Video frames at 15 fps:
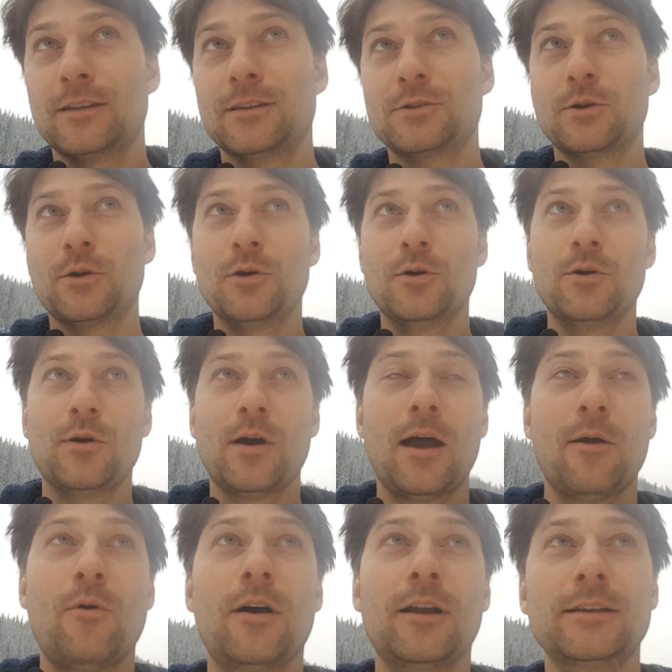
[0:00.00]
so
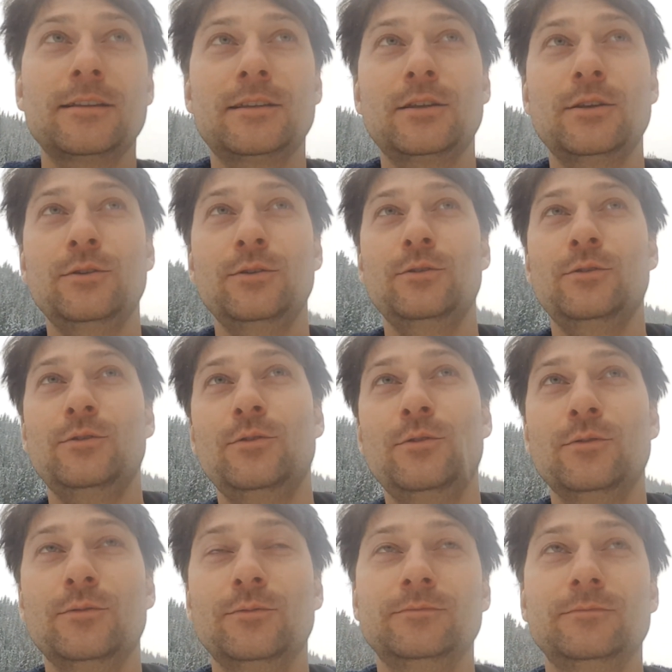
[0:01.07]
I wanted to